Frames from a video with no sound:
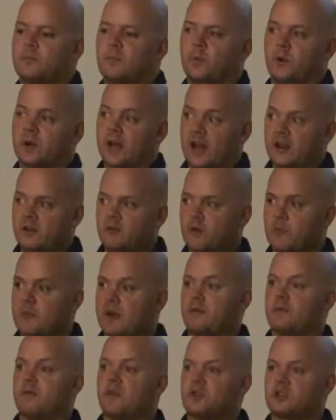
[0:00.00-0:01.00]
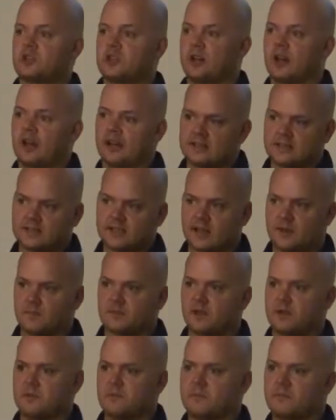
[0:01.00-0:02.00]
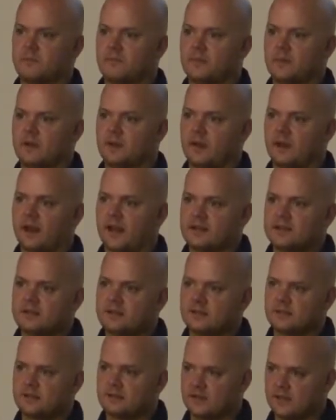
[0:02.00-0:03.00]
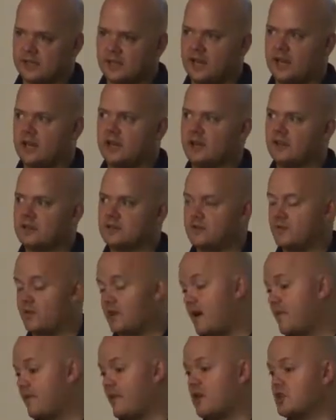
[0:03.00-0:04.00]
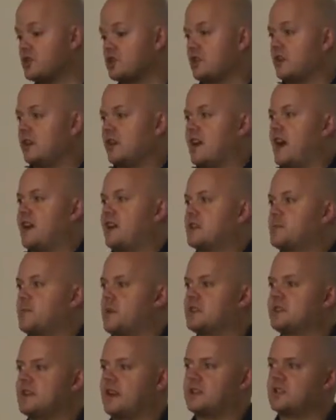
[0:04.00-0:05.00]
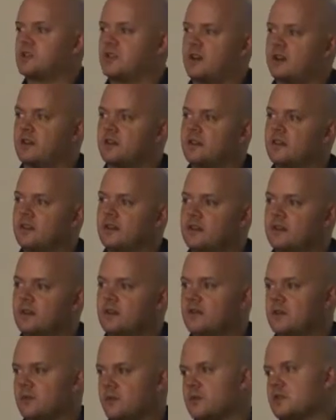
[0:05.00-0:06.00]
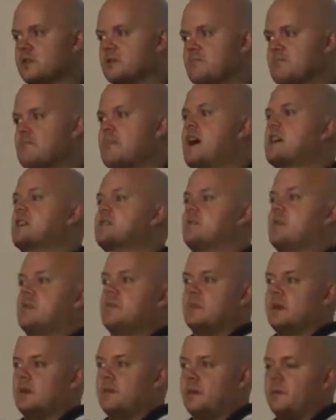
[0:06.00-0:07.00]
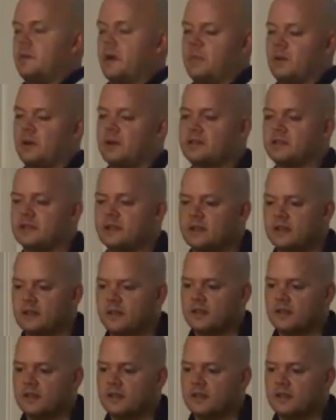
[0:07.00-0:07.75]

But can you remain functional at the same time? And that's the key, because if you're not functional, you can't express that strength to its maximum ability.